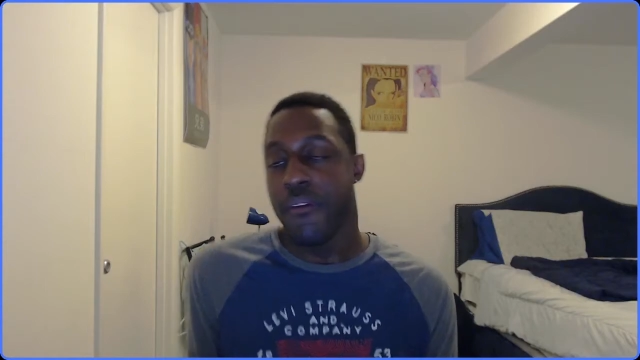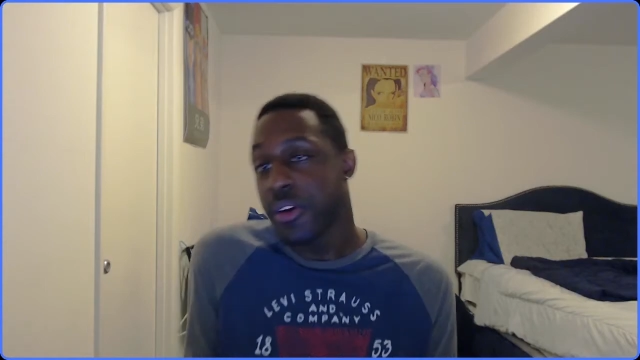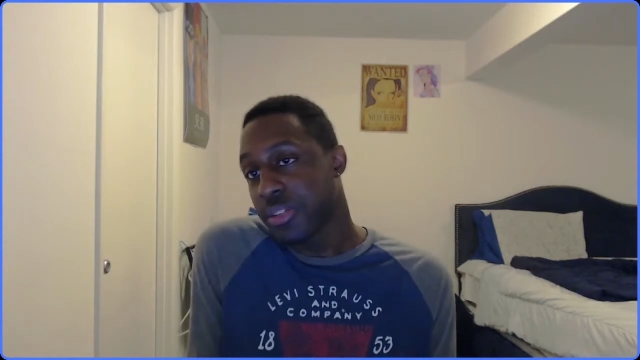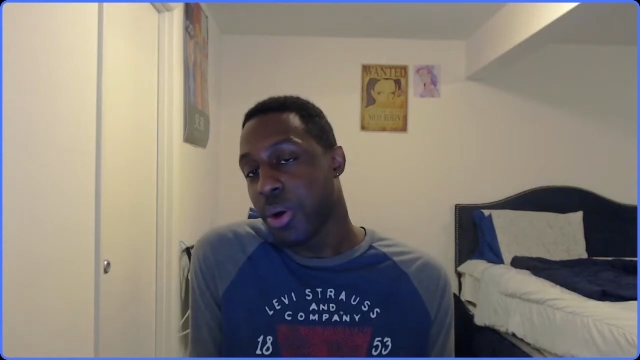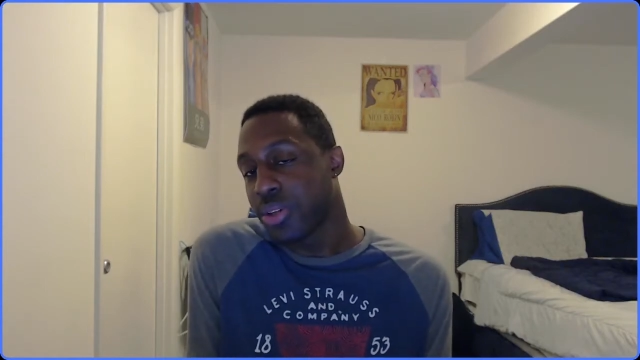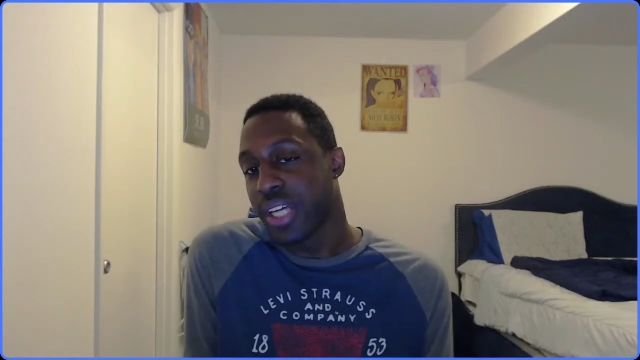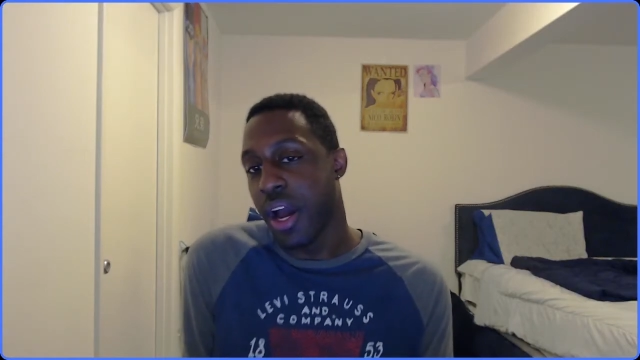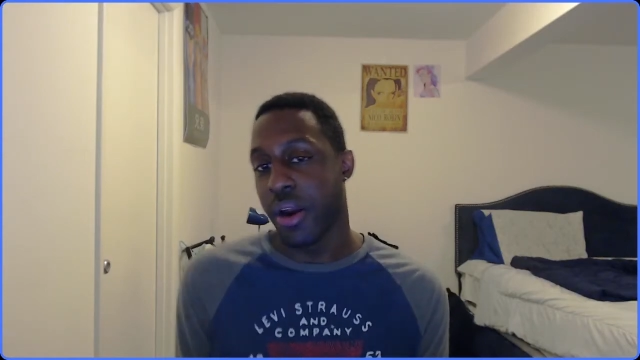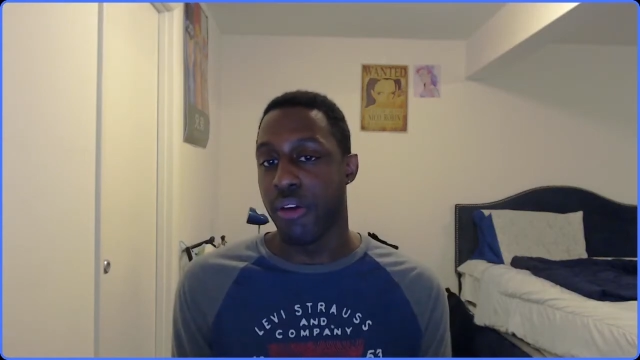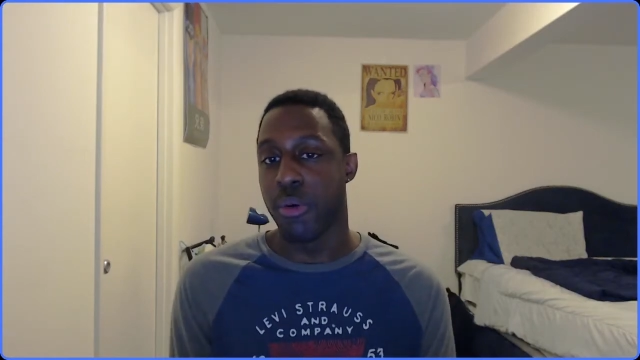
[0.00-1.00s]
if you're in a small
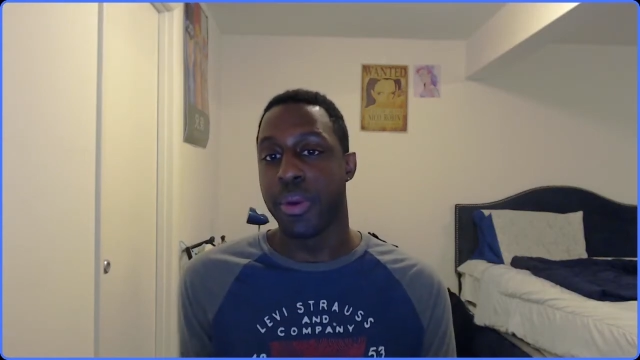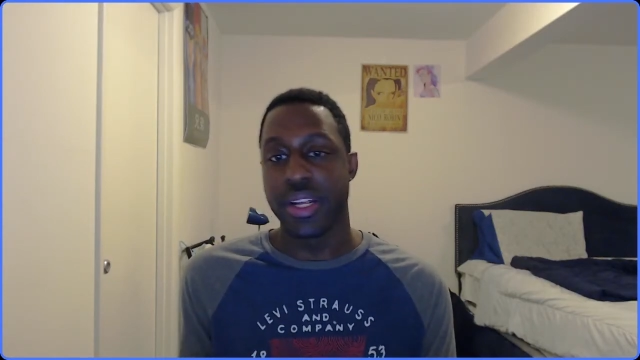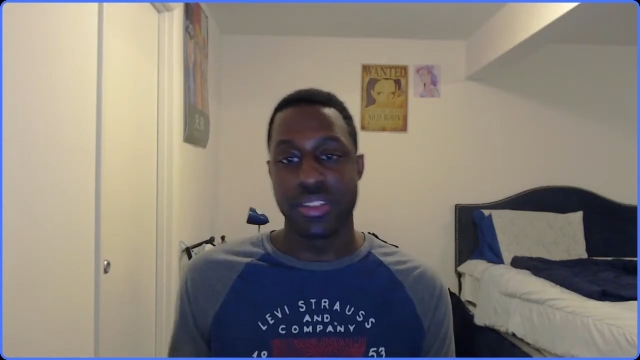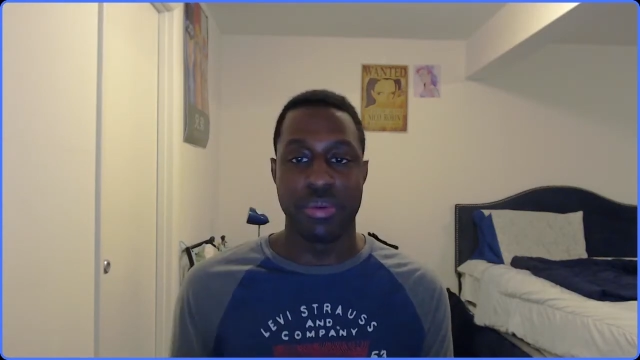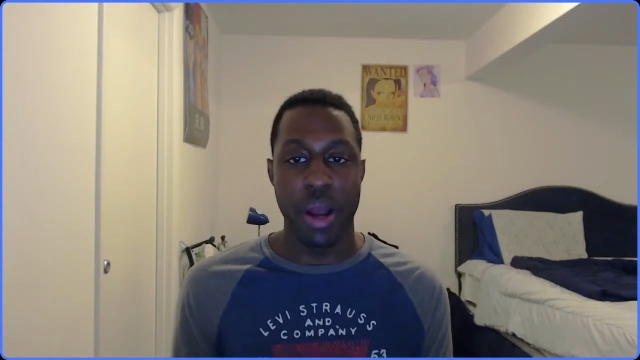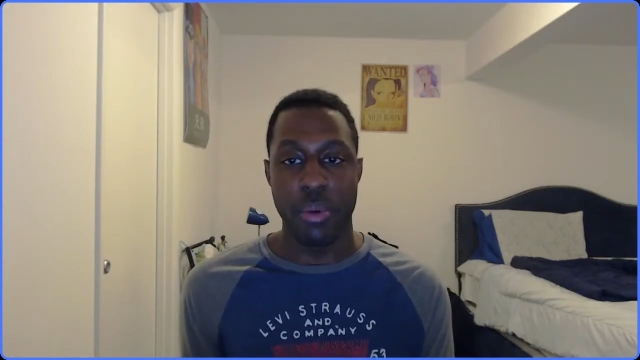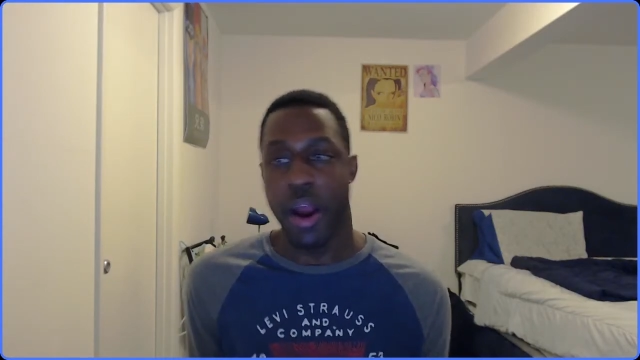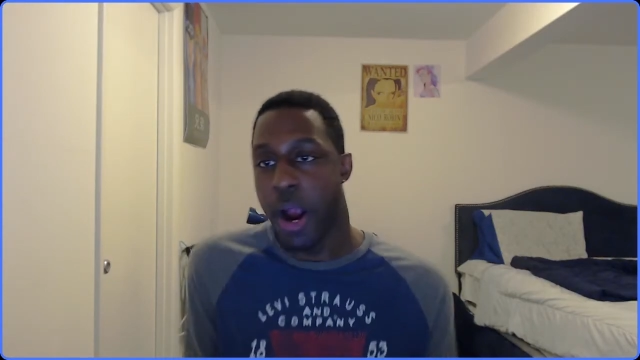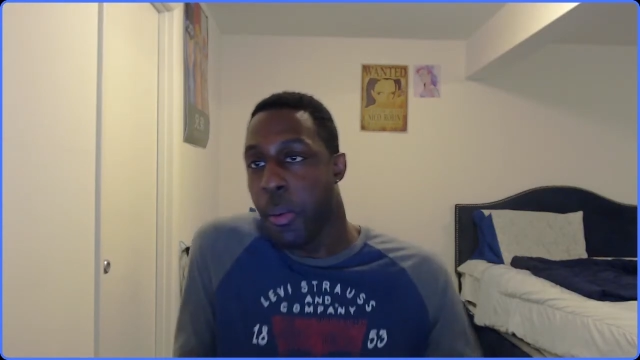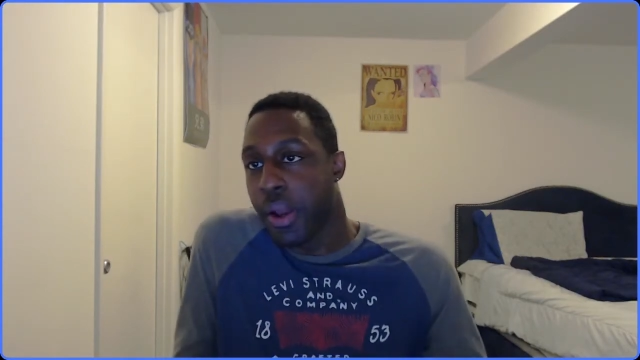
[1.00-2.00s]
town and rumor gets around,
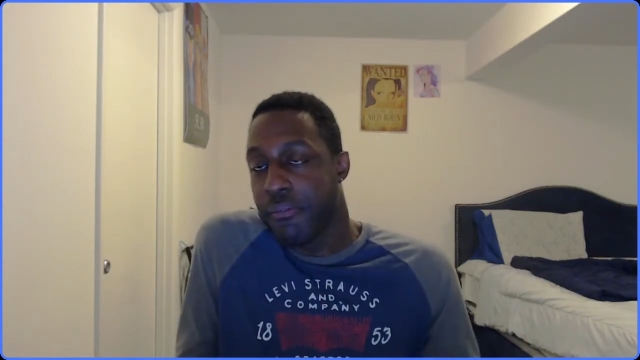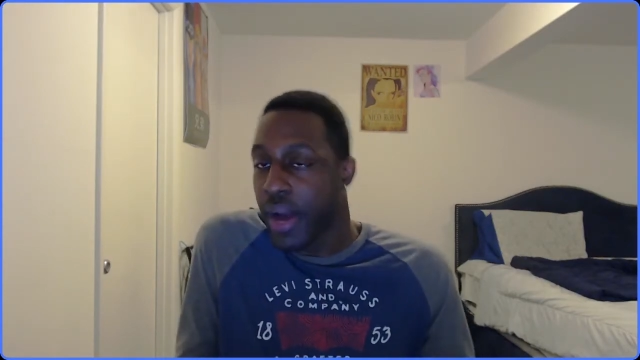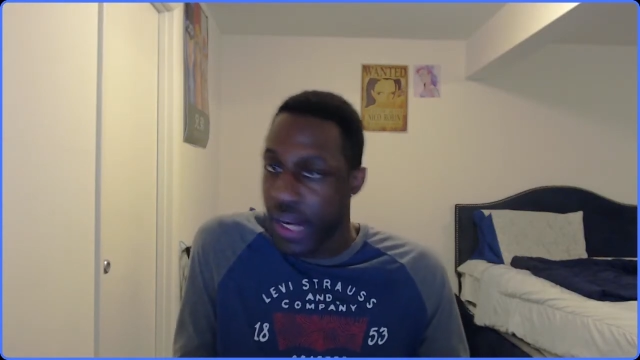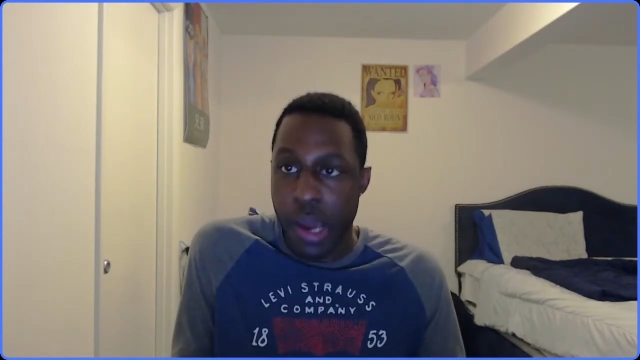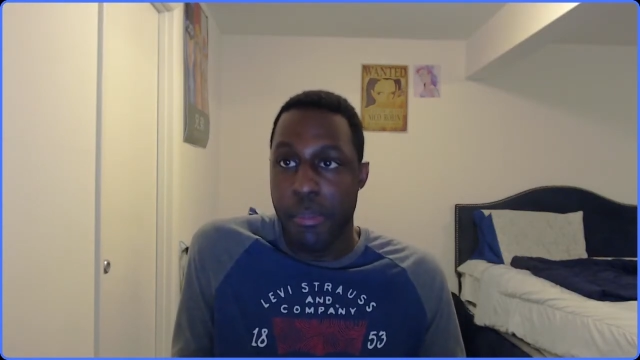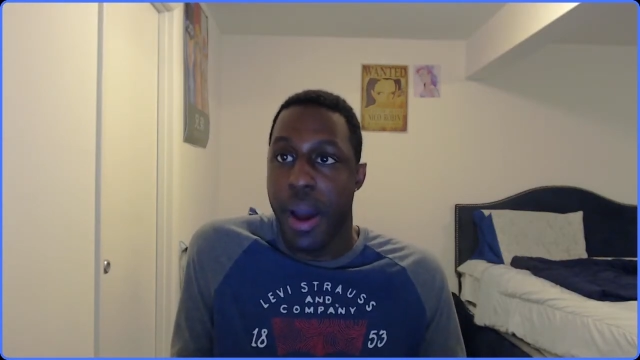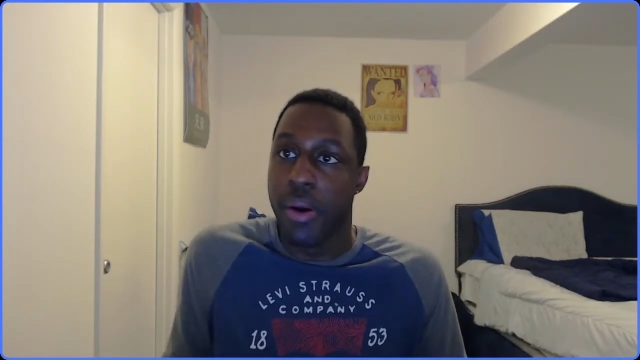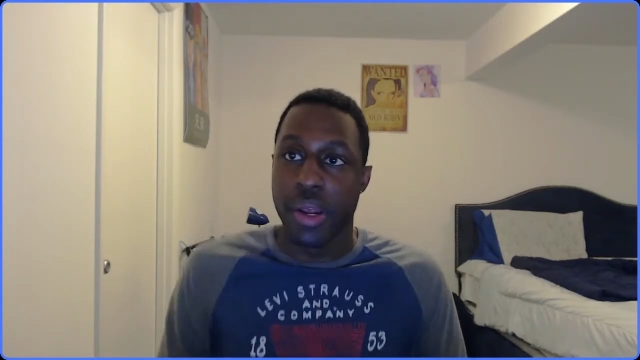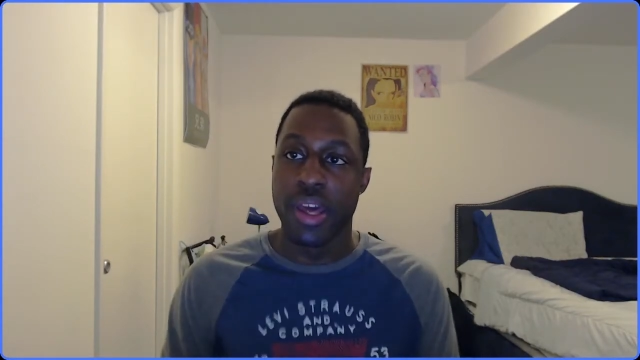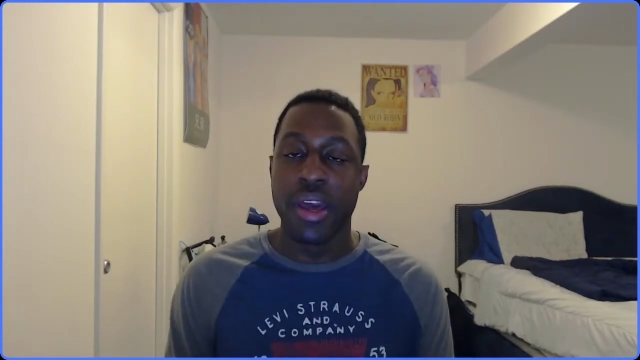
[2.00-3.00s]
everyone can find out
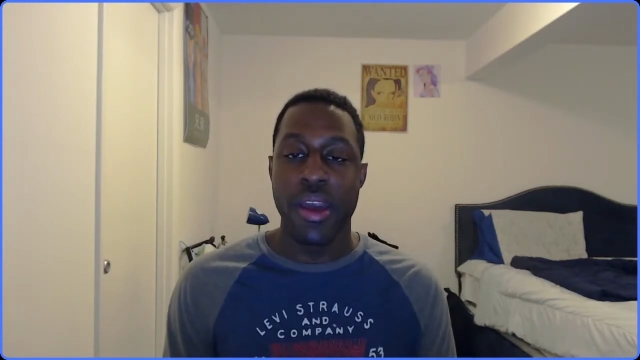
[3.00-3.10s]
about it.